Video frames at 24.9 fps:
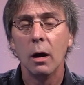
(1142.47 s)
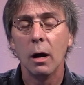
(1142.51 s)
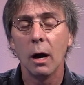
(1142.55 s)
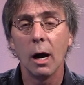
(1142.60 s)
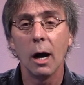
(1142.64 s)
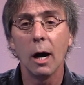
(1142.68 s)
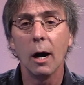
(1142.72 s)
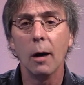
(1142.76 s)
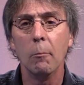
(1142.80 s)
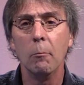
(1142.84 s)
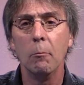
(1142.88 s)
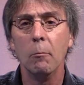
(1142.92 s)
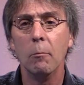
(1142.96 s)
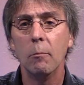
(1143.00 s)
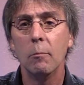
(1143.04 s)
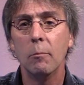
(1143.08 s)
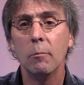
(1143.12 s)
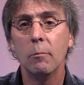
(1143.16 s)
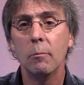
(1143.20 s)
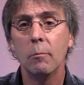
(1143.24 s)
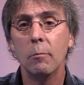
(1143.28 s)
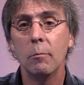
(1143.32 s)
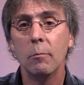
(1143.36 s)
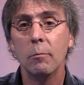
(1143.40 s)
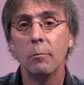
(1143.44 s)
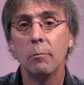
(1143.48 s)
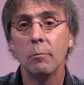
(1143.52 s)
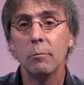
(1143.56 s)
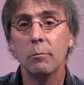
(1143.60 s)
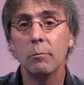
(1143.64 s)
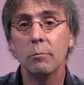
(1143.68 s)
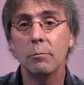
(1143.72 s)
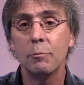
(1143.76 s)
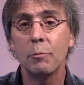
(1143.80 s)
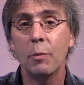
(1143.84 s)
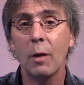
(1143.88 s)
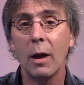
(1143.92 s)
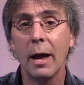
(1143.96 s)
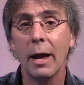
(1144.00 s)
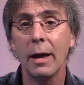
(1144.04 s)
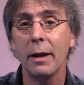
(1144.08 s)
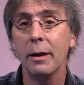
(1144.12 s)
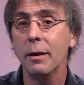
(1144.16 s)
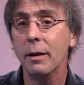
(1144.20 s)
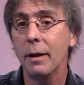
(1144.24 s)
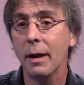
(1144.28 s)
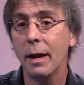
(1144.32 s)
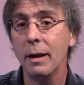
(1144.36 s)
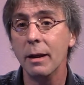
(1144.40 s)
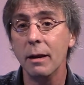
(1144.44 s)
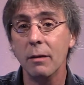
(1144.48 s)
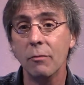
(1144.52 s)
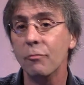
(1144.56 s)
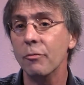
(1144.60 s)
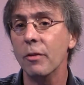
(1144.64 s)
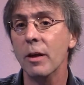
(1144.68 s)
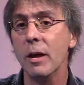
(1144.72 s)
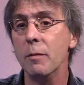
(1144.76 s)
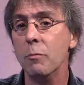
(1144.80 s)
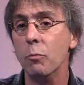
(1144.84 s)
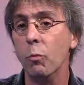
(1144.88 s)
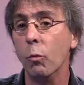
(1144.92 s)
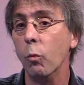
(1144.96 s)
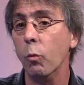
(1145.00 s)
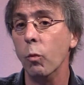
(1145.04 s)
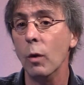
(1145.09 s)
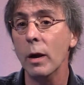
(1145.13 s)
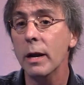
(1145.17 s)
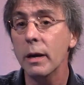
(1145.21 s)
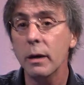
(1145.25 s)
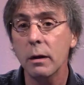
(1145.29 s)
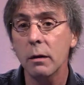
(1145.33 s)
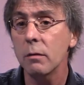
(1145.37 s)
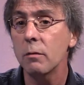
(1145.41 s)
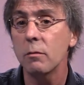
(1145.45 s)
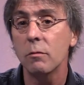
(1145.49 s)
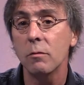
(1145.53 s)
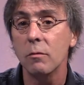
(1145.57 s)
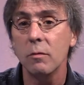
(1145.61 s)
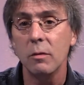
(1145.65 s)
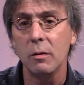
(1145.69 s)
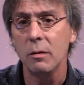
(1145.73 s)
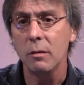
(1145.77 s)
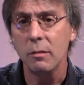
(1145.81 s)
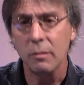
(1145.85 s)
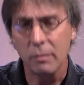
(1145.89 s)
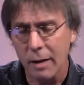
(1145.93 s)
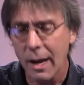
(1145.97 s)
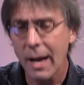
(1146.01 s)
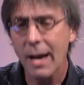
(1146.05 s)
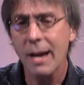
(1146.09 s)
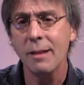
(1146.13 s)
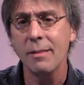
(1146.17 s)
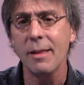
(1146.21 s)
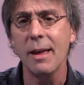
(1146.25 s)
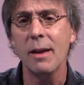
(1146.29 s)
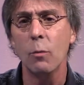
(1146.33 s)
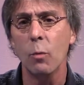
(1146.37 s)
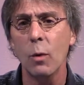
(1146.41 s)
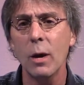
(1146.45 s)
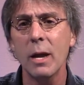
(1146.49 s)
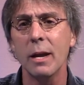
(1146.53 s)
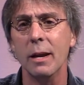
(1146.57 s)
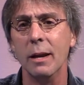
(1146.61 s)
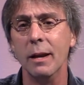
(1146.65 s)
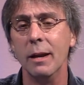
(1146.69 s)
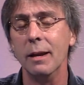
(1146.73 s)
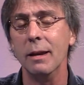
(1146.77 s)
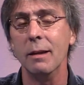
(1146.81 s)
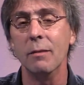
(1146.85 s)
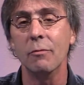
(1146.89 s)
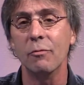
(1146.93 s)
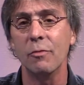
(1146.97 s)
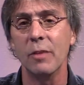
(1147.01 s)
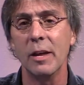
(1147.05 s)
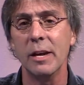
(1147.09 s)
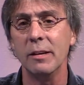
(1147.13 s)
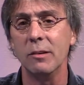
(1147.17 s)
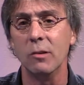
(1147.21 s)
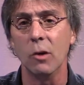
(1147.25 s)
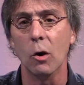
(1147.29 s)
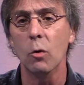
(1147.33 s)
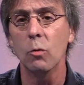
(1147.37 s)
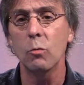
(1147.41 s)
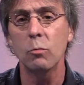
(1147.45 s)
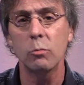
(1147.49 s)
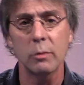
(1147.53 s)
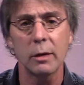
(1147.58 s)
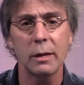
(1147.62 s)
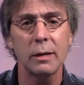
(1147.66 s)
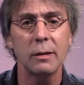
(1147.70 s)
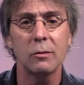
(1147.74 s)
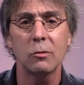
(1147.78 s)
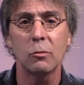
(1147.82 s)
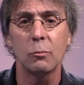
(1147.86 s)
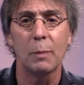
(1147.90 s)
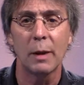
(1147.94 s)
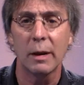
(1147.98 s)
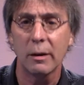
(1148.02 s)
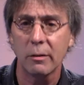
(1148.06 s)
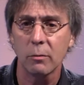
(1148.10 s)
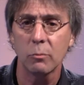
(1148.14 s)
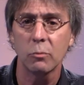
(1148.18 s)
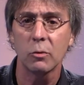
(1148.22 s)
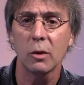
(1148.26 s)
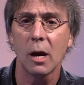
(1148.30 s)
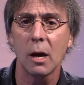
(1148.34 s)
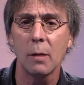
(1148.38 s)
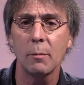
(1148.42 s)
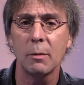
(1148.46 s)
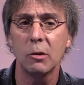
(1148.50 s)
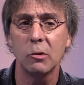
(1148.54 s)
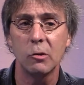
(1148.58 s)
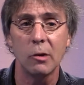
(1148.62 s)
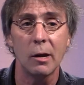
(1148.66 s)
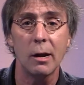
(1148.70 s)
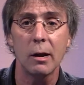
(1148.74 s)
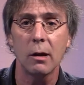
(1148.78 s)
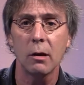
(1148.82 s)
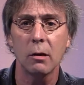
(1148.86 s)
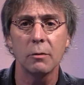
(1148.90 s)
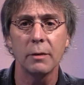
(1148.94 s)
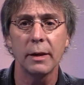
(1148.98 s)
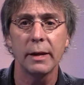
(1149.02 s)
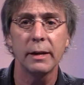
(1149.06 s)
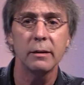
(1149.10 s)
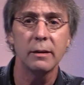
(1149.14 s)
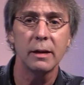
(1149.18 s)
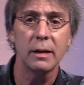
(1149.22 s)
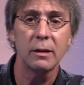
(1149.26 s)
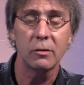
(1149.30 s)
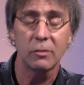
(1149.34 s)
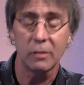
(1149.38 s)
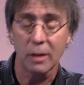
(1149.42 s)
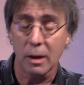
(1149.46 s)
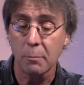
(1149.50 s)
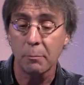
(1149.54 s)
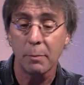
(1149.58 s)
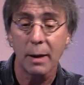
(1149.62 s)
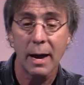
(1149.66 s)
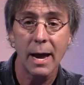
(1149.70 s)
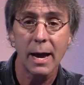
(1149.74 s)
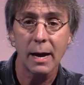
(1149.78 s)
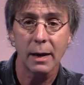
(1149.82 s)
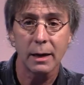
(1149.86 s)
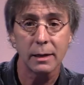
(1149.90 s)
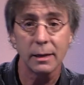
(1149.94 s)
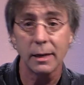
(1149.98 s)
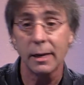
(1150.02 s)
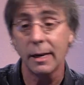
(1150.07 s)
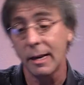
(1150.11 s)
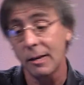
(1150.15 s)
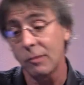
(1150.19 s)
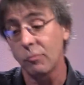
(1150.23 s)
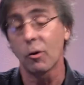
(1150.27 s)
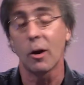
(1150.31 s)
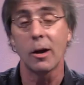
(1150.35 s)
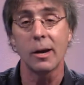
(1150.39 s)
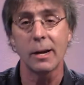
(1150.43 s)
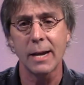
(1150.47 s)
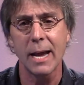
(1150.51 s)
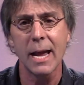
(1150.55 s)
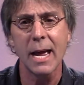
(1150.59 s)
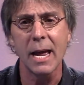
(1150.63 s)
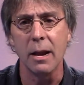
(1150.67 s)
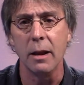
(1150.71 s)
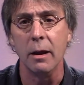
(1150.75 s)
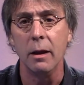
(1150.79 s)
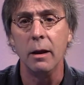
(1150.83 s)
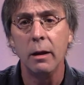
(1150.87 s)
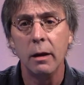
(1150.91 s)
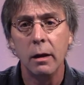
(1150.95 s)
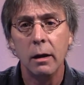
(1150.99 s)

And if they win, yay, they win. And if they don't, they spend some time in jail and they get sent back and they try again.